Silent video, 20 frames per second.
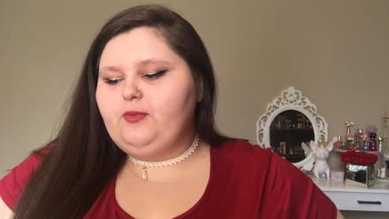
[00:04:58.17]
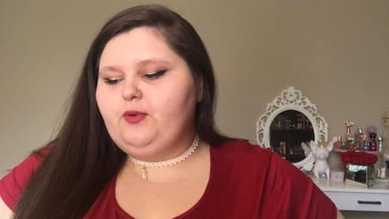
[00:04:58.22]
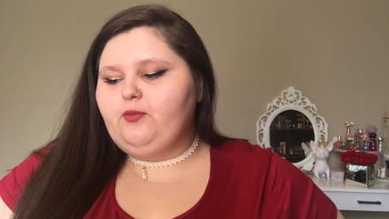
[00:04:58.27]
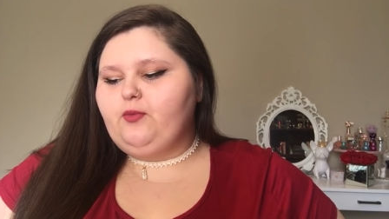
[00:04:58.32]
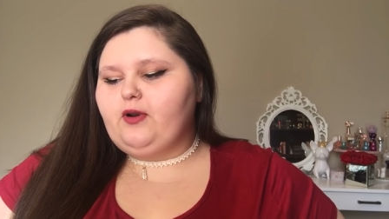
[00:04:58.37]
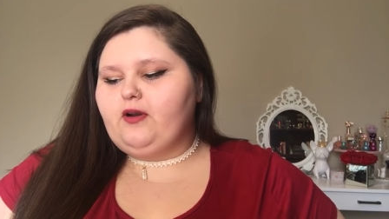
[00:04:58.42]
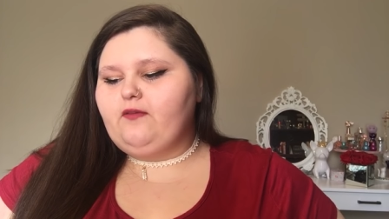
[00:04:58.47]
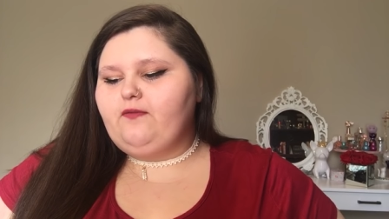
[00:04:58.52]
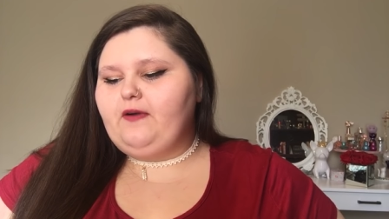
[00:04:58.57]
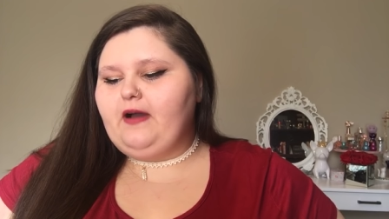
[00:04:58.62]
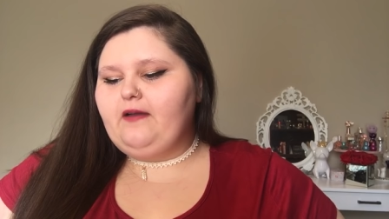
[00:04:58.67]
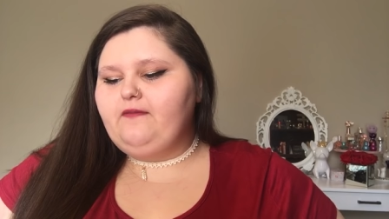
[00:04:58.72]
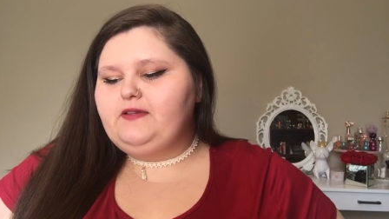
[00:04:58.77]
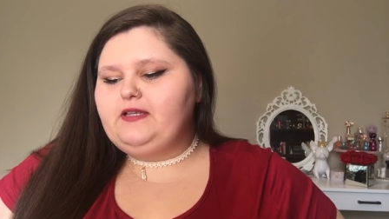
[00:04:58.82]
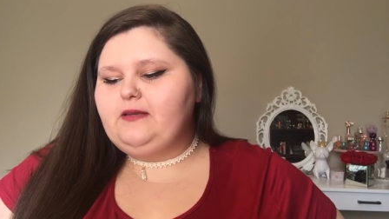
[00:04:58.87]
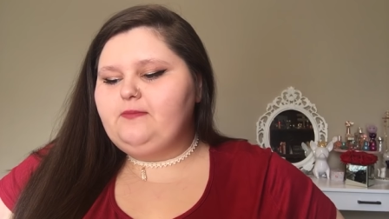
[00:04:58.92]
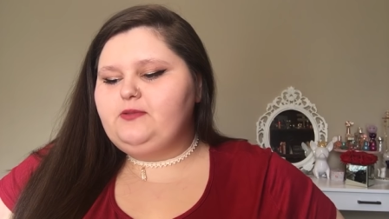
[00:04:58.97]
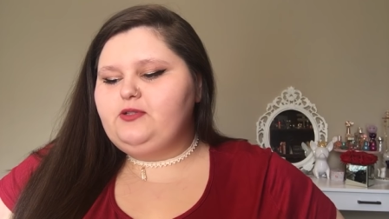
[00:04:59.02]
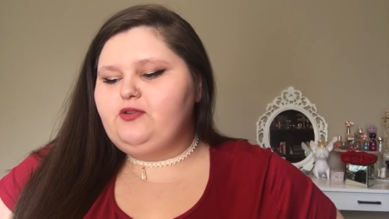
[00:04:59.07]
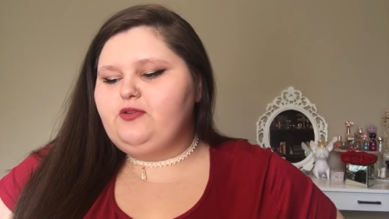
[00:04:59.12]
And what are five
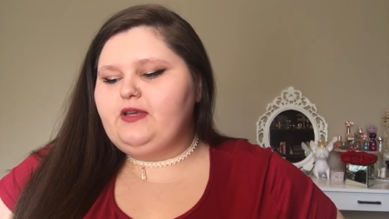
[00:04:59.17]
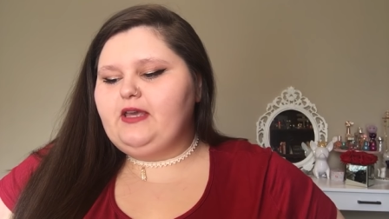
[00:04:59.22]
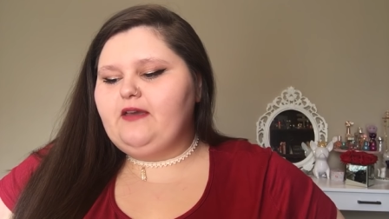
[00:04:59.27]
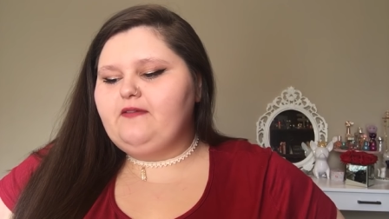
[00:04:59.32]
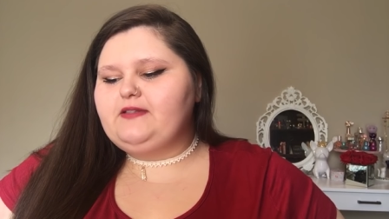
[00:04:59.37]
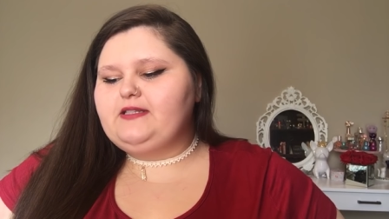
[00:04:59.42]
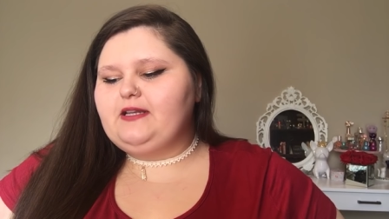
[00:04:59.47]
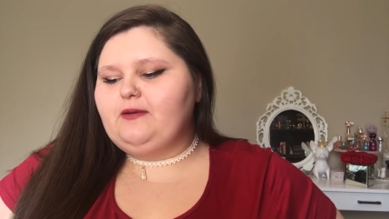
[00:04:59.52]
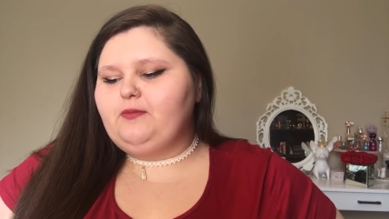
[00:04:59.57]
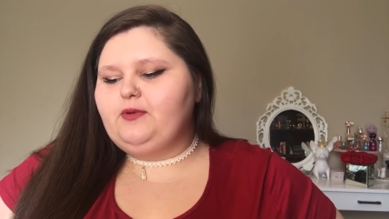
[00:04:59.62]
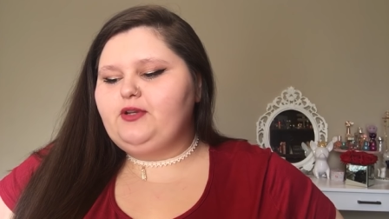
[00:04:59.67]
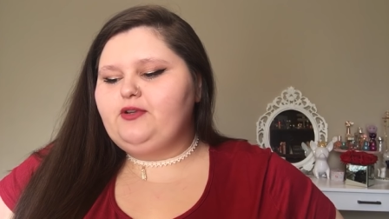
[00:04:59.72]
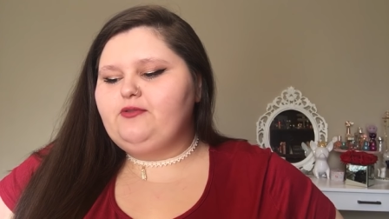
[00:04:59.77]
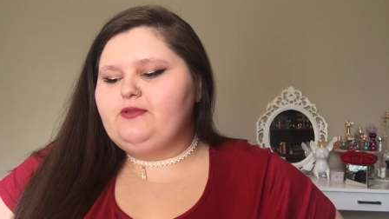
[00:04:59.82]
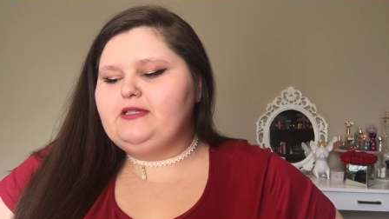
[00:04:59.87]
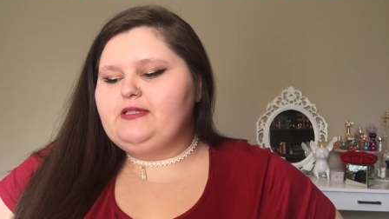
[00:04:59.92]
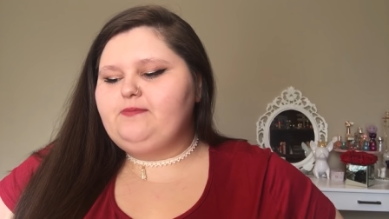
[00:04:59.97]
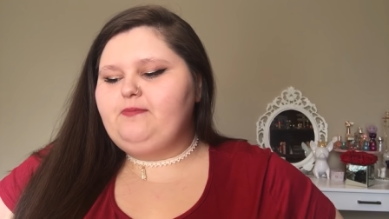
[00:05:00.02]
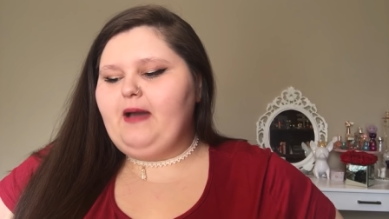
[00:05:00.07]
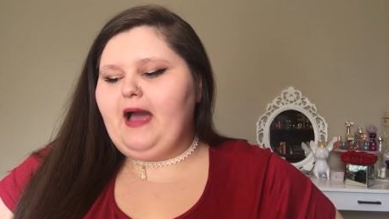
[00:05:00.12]
tips you can give someone who
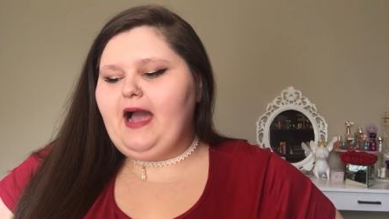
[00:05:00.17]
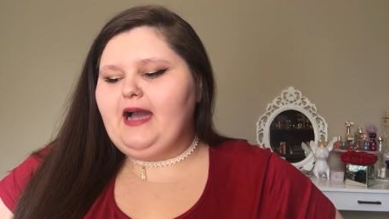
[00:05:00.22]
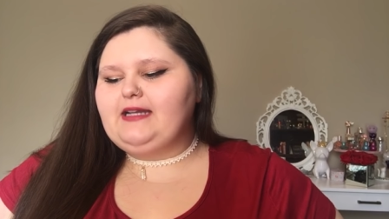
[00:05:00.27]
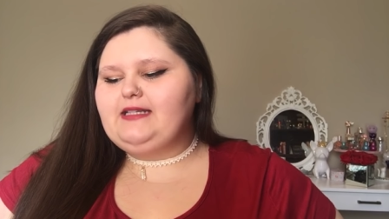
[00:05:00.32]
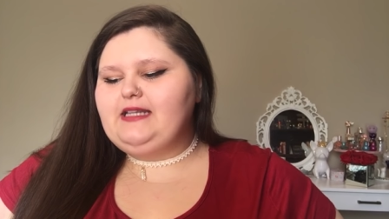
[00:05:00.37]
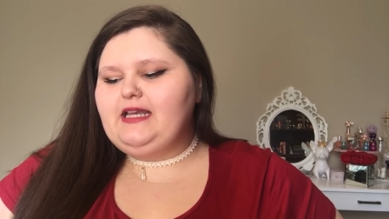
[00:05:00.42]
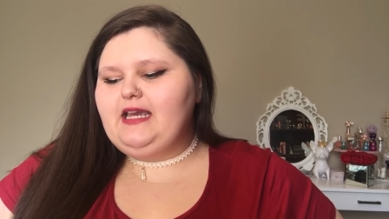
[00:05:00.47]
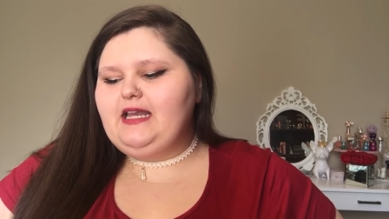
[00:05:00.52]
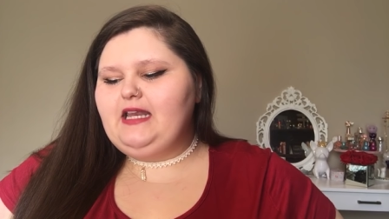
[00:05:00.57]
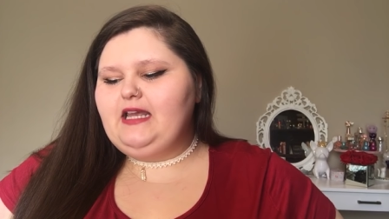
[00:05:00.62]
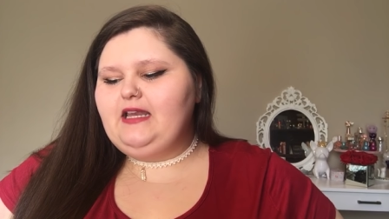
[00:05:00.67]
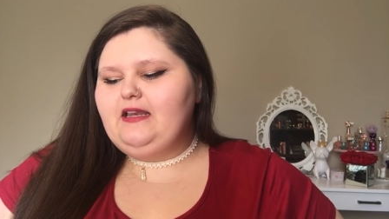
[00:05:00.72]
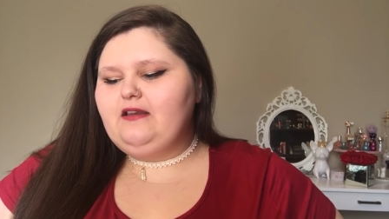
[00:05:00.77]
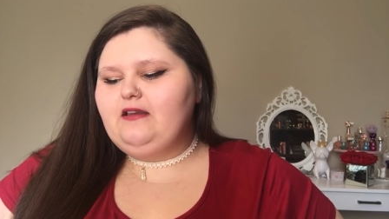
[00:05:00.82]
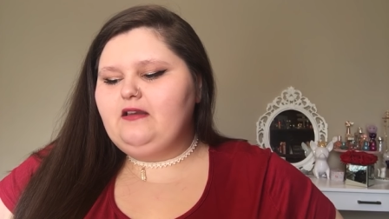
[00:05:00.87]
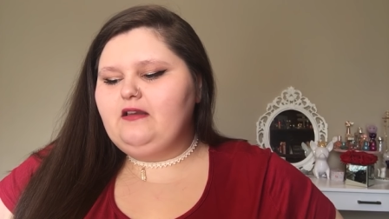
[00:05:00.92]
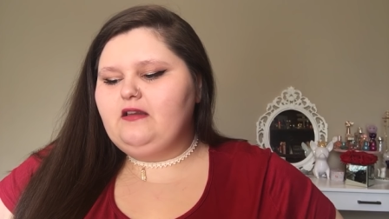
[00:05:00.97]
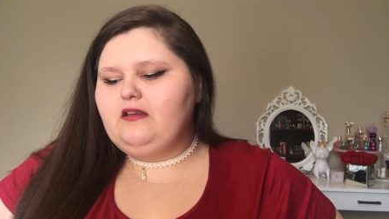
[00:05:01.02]
is backdating?